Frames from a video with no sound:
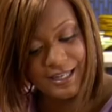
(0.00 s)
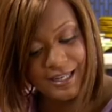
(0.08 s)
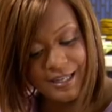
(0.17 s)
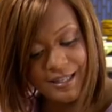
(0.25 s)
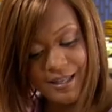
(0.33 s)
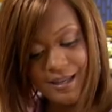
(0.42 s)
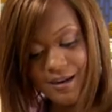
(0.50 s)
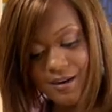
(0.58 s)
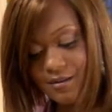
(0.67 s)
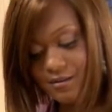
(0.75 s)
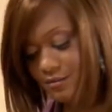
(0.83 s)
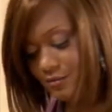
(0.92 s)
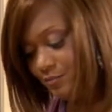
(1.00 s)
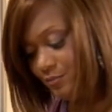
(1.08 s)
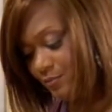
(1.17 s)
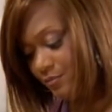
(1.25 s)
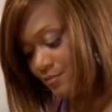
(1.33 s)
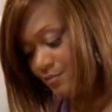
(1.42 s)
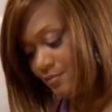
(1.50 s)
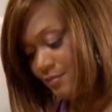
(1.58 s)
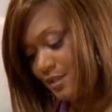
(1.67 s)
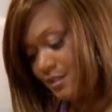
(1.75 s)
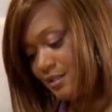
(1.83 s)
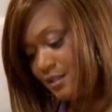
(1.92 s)
get it in there.
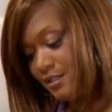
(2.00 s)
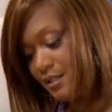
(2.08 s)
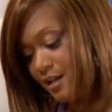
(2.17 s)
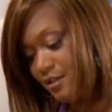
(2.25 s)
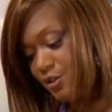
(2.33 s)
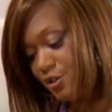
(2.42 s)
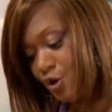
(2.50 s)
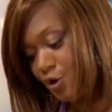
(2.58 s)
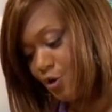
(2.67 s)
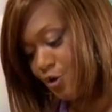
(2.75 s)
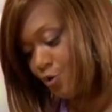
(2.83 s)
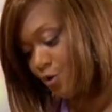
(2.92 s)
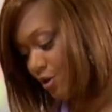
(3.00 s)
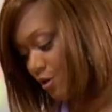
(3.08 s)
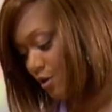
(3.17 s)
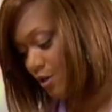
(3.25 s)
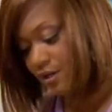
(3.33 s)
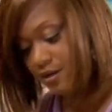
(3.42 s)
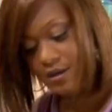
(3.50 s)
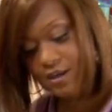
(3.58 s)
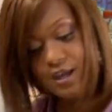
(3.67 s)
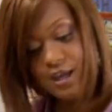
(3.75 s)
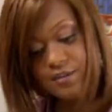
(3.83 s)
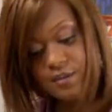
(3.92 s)
It's gonna taste so good.
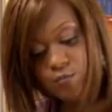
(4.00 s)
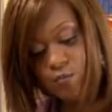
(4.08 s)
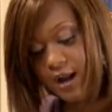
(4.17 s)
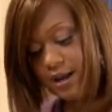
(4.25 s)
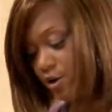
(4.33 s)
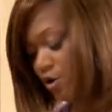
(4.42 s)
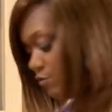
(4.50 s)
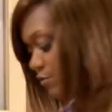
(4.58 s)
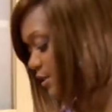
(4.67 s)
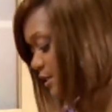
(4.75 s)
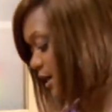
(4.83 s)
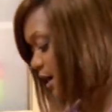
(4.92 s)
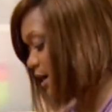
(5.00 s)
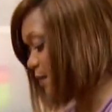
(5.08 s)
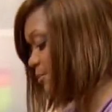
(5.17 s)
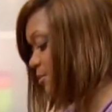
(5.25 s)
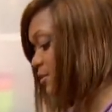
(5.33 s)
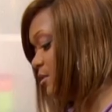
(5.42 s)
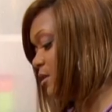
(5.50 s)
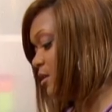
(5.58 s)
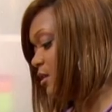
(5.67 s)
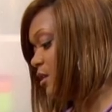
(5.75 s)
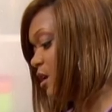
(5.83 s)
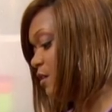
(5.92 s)
And then right over the top,
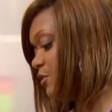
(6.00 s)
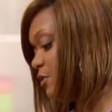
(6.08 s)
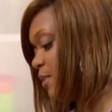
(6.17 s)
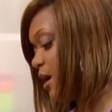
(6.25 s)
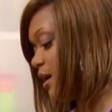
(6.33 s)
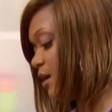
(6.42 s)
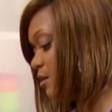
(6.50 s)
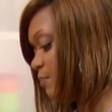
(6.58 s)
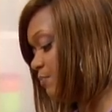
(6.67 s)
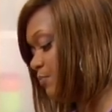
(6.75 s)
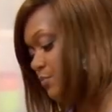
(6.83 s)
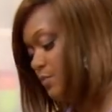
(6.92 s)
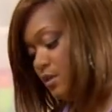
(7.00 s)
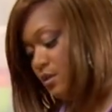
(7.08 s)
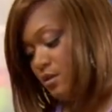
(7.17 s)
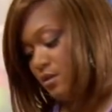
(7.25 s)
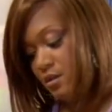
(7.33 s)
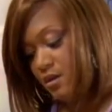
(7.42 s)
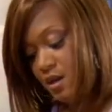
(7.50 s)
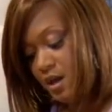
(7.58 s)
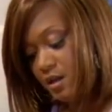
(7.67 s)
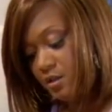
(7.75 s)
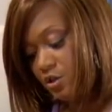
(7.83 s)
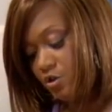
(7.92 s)
love to buy them
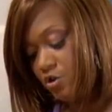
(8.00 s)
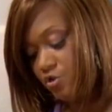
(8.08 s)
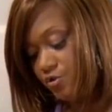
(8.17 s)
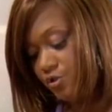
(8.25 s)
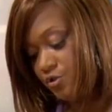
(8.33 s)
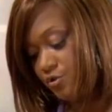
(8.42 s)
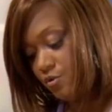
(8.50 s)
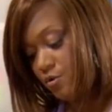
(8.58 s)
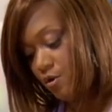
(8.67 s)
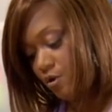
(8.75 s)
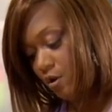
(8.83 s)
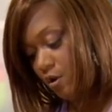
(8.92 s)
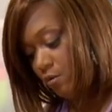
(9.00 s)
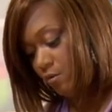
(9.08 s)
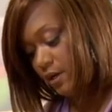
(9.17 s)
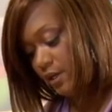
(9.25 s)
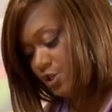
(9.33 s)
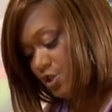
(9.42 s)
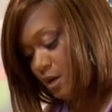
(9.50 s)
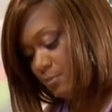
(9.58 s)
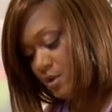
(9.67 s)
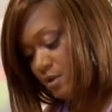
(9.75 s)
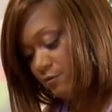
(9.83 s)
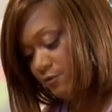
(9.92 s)
at the grocery store, already
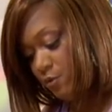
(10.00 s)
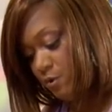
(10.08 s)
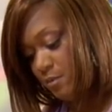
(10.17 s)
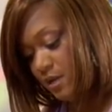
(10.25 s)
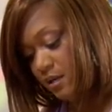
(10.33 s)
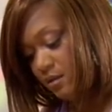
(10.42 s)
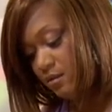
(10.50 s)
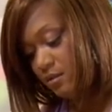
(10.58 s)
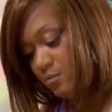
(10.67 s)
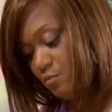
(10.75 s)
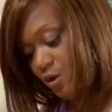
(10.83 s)
chopped up for me, some